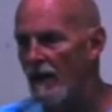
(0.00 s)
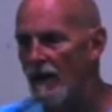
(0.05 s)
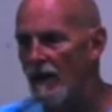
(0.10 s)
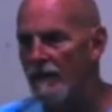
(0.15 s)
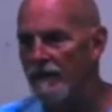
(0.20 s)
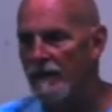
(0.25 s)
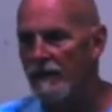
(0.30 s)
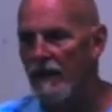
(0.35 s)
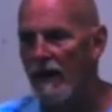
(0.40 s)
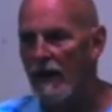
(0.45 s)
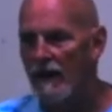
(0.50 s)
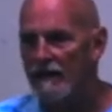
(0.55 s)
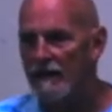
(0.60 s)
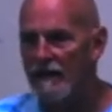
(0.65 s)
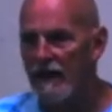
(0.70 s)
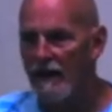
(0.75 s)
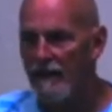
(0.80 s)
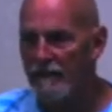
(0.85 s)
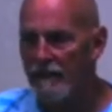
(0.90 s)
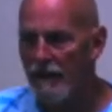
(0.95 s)
It's already been
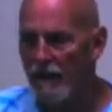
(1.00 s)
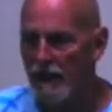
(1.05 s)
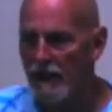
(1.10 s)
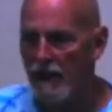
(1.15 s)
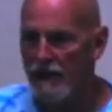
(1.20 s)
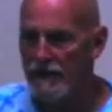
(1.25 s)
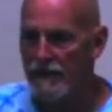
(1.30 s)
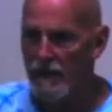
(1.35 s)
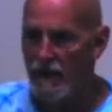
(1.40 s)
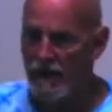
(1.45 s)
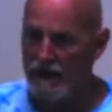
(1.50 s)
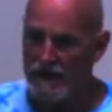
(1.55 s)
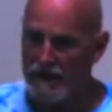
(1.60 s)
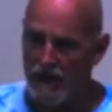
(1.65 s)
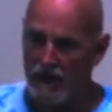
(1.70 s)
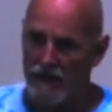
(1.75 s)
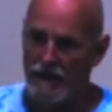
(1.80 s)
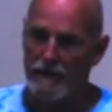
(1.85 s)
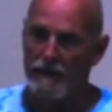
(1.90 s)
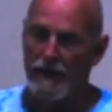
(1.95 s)
locked up, all right? So I
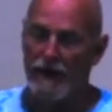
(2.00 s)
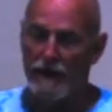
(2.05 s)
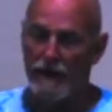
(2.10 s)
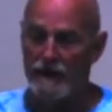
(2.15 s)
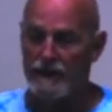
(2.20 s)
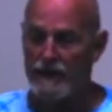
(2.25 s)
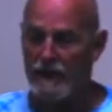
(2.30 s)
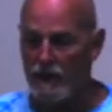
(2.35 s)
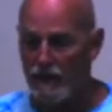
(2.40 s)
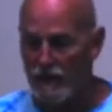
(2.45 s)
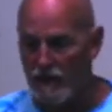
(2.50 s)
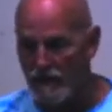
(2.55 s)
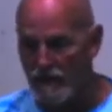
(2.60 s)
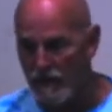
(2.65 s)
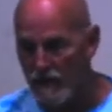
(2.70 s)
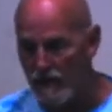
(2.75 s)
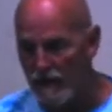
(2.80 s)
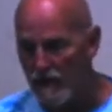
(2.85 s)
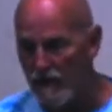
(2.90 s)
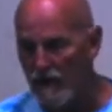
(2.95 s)
tell them that I was here
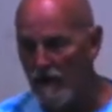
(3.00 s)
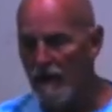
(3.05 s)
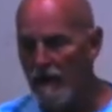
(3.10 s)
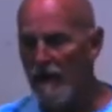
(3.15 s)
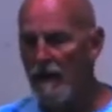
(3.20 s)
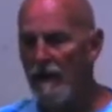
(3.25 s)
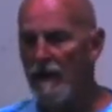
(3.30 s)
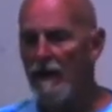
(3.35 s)
earlier,